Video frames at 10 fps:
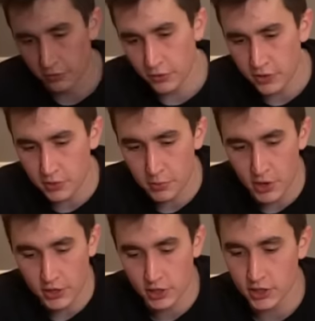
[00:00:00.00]
first
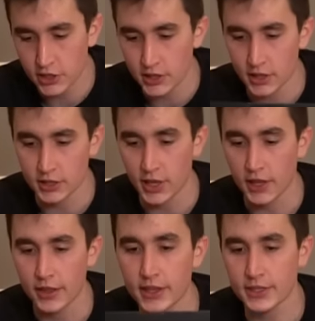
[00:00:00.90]
impressions is
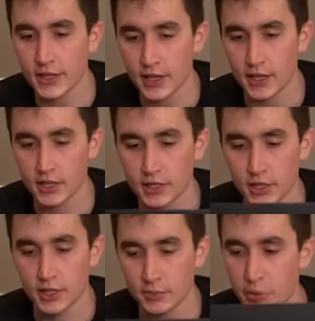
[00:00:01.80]
that this thing is,
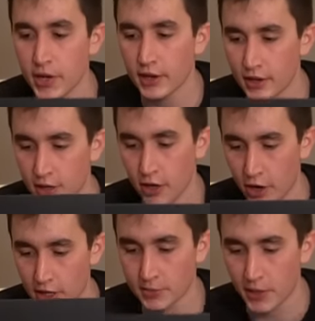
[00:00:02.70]
is big. You know,
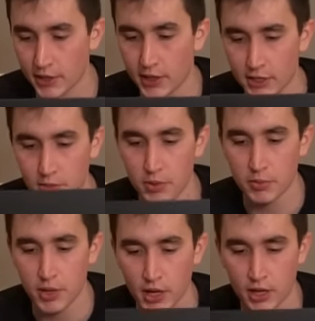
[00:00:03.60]
I expected it to be
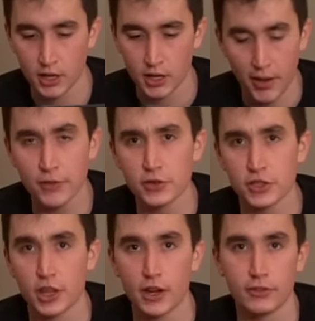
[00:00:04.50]
big. I've used
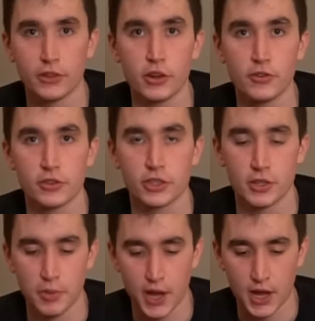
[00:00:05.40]
a lot of Lenovo's in
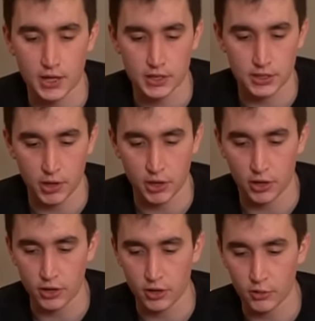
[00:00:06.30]
the past. My
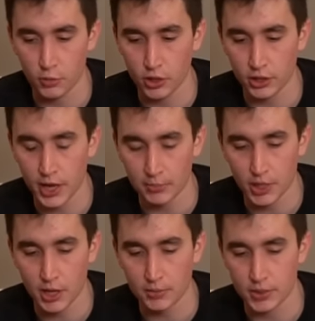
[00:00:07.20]
current work
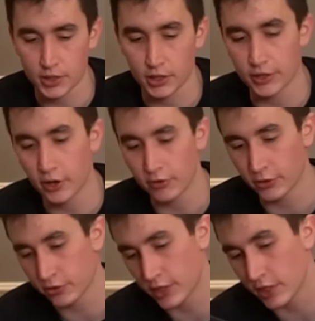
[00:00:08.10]
laptop is a
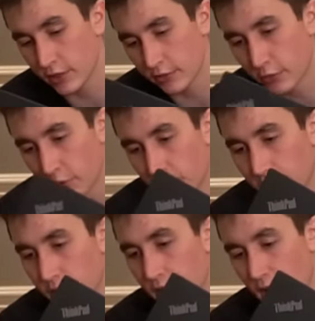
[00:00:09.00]
Lenovo
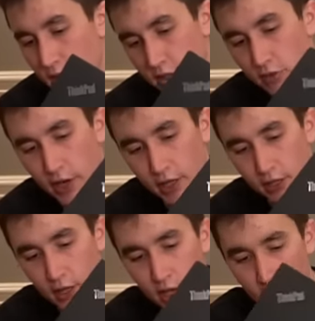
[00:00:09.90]
T450S running